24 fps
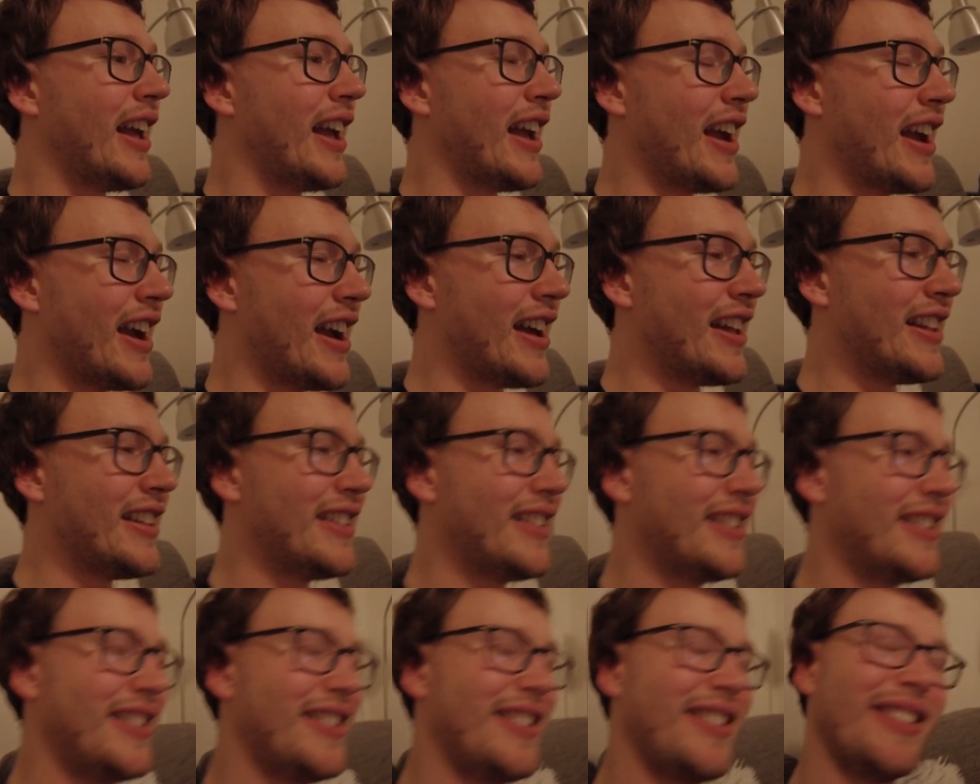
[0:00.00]

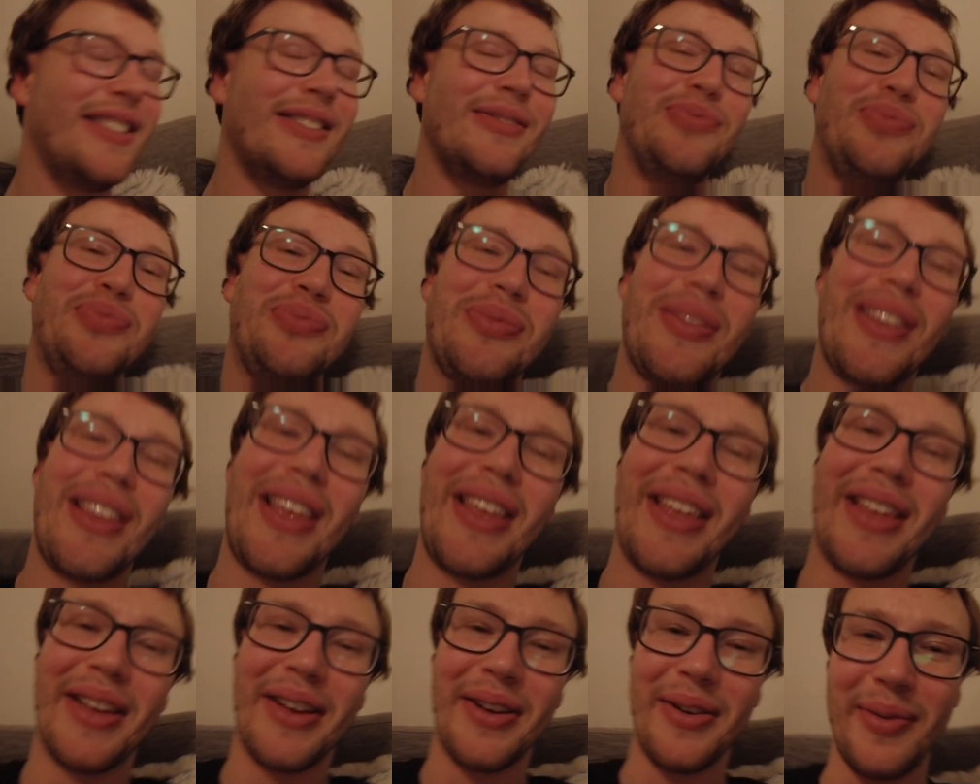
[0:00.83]
And
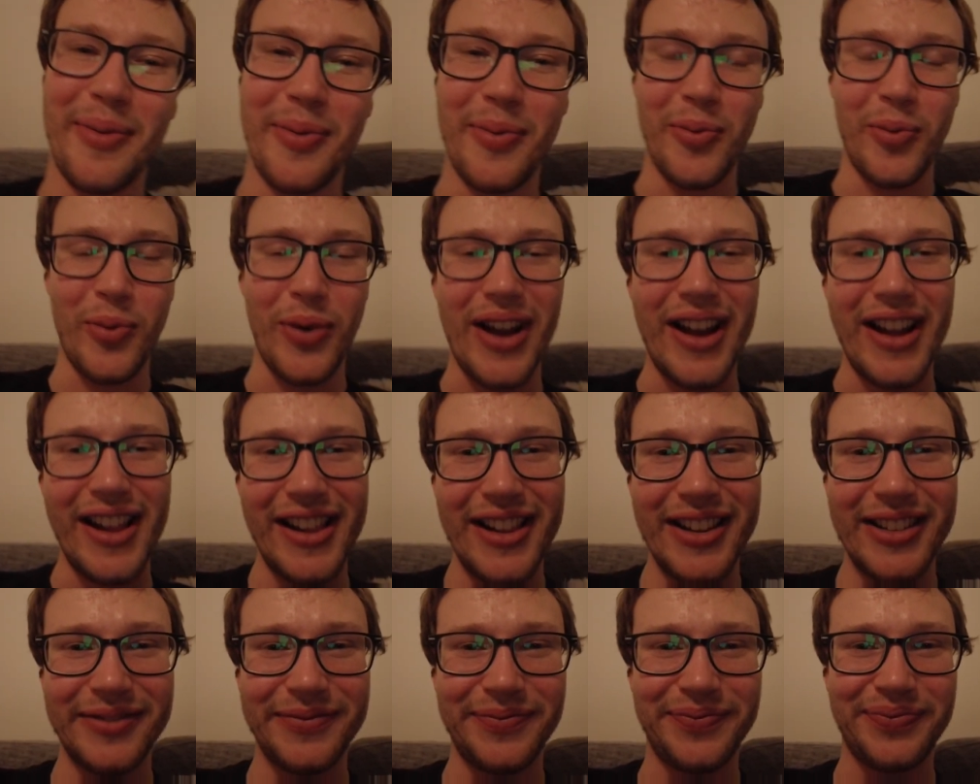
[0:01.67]

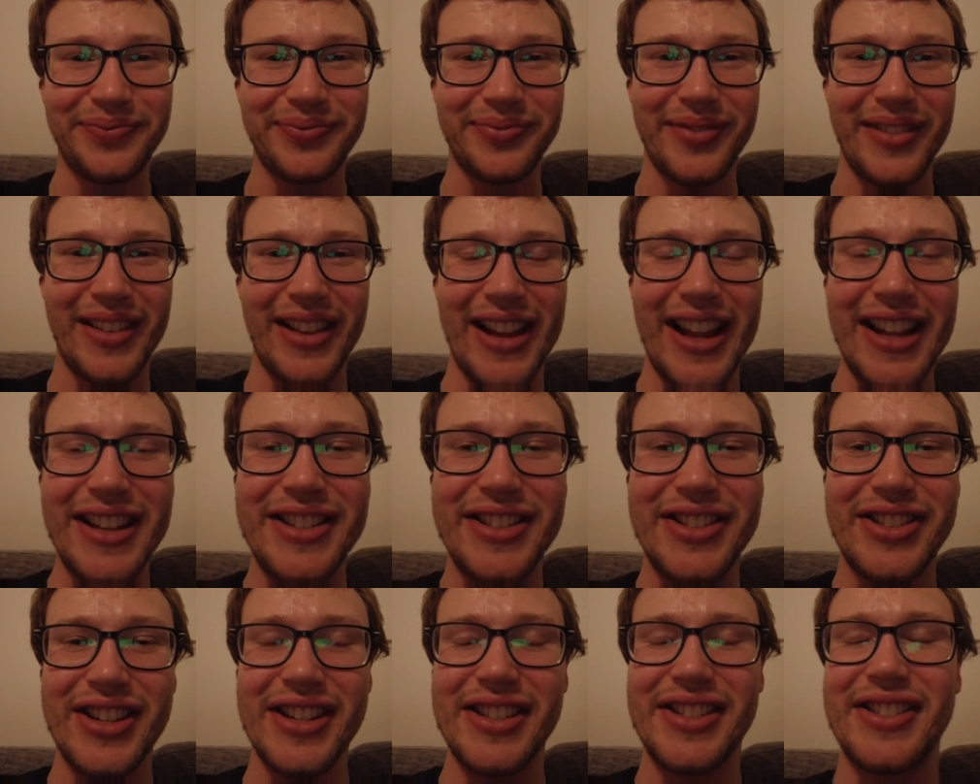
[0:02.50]
well,
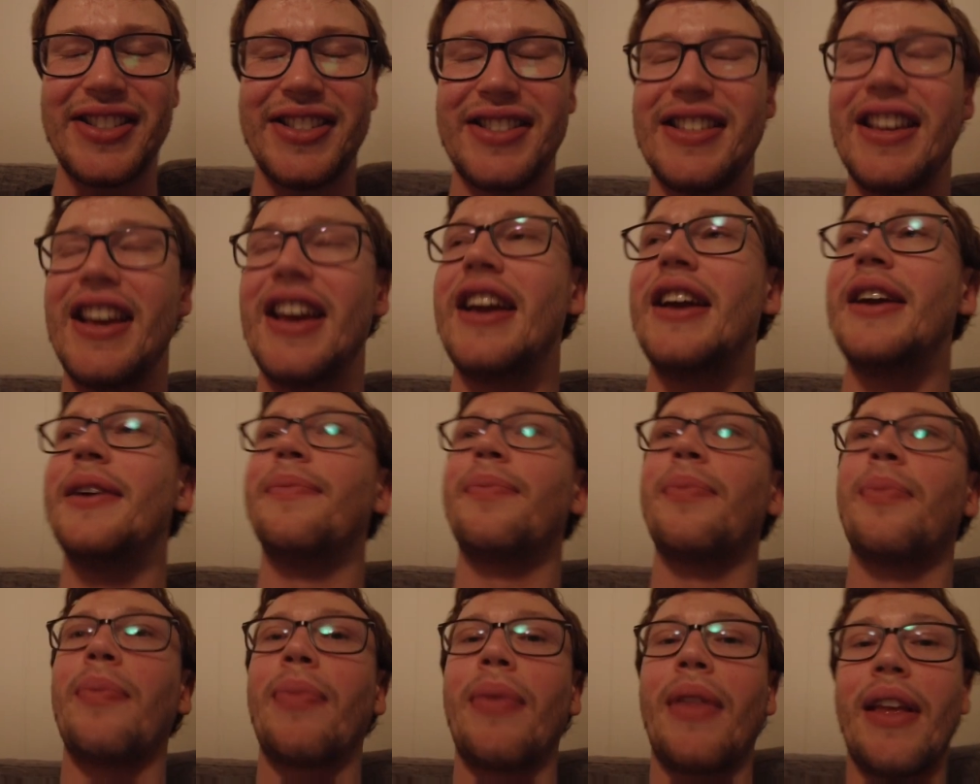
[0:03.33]
let's just say
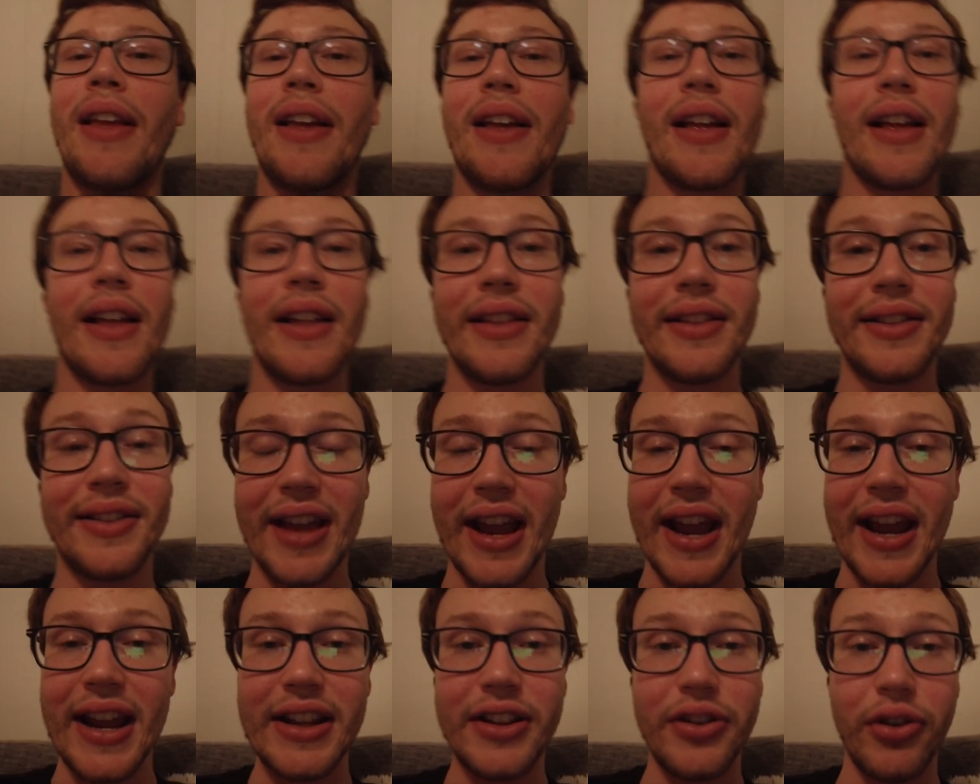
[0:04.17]

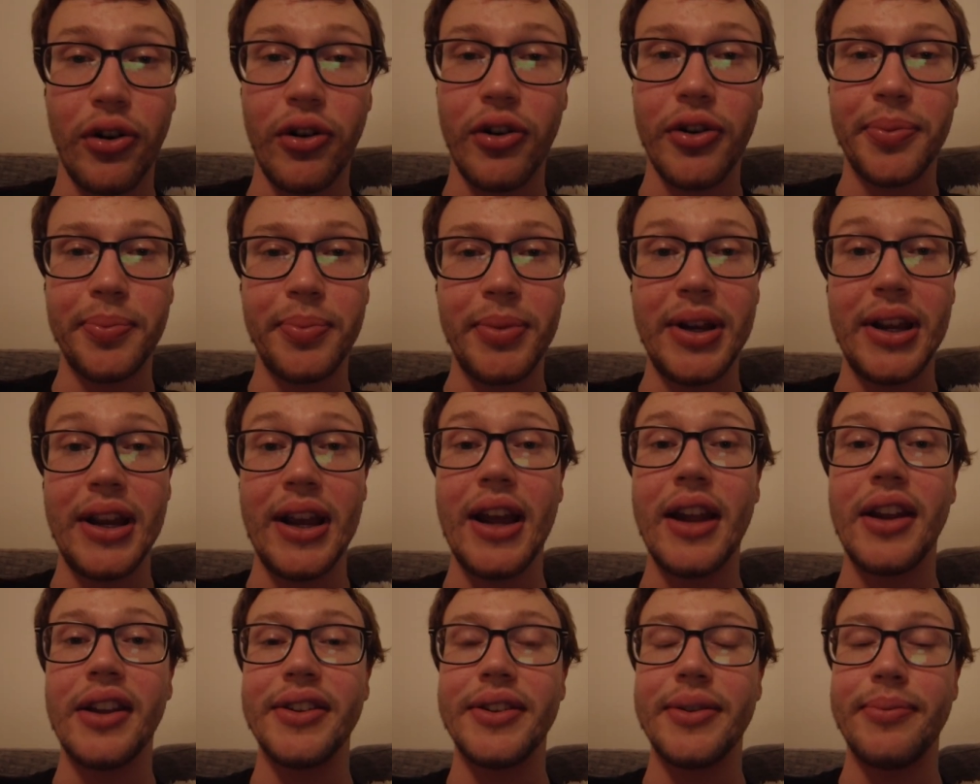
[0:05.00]
they told me
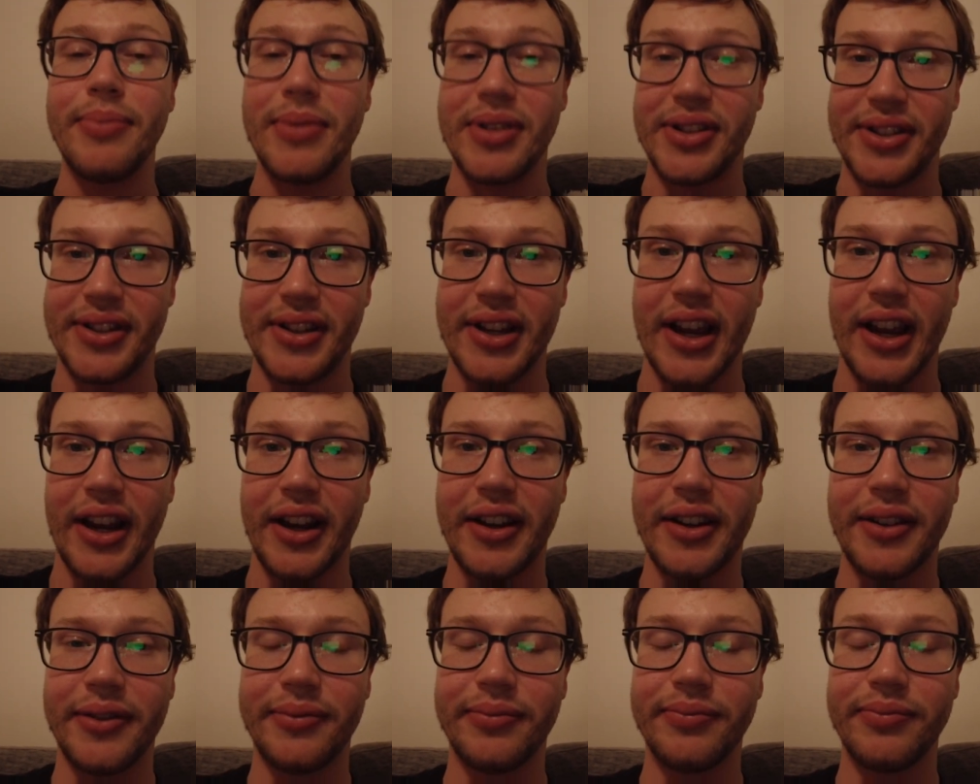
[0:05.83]
it is a
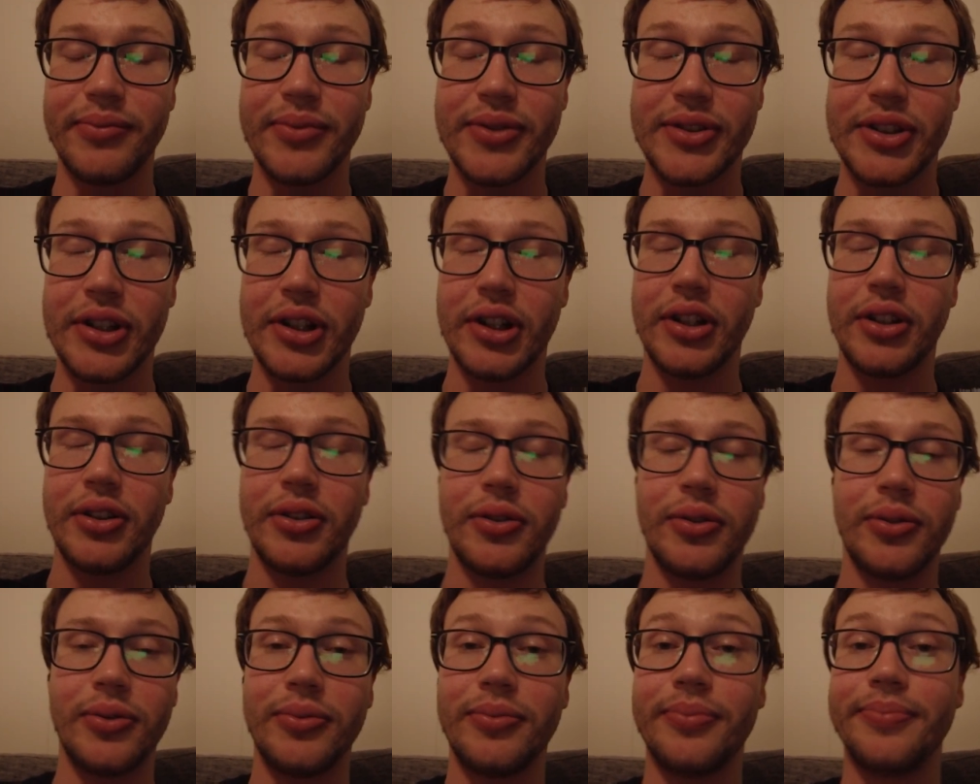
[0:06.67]
mistake.
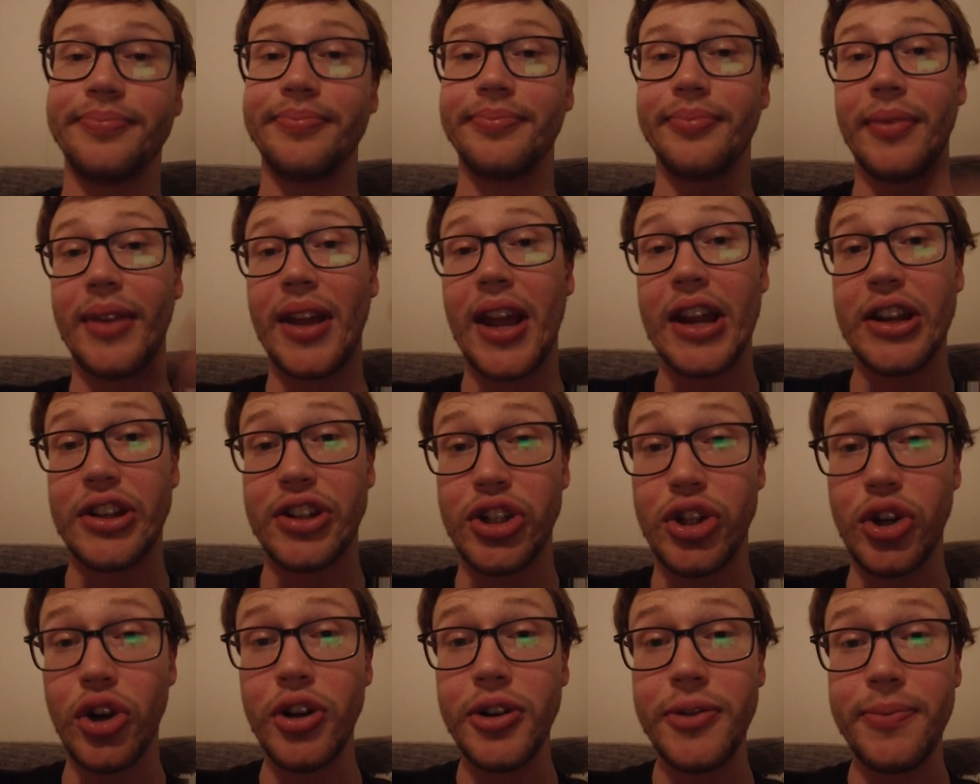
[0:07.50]
So it
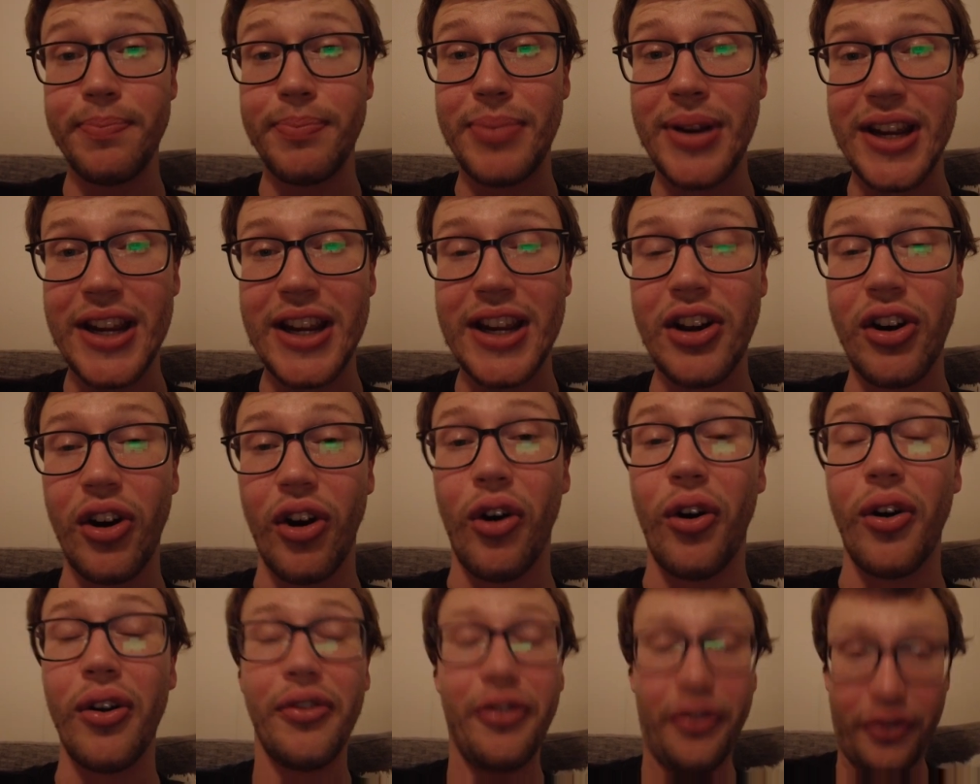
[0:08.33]
should be
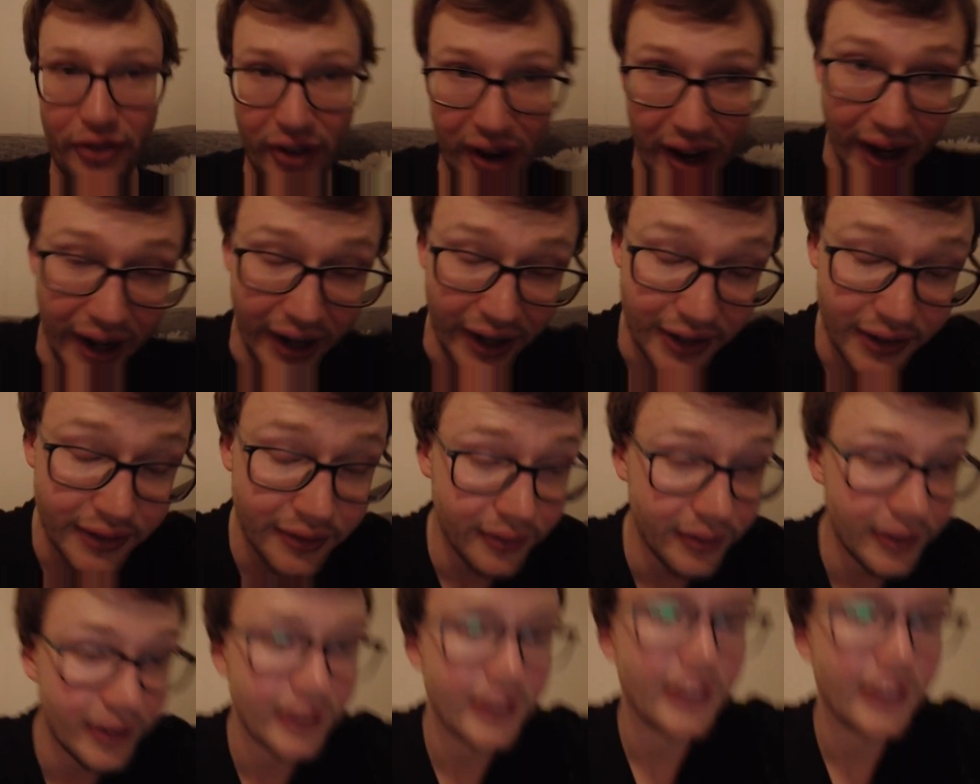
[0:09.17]
all fine.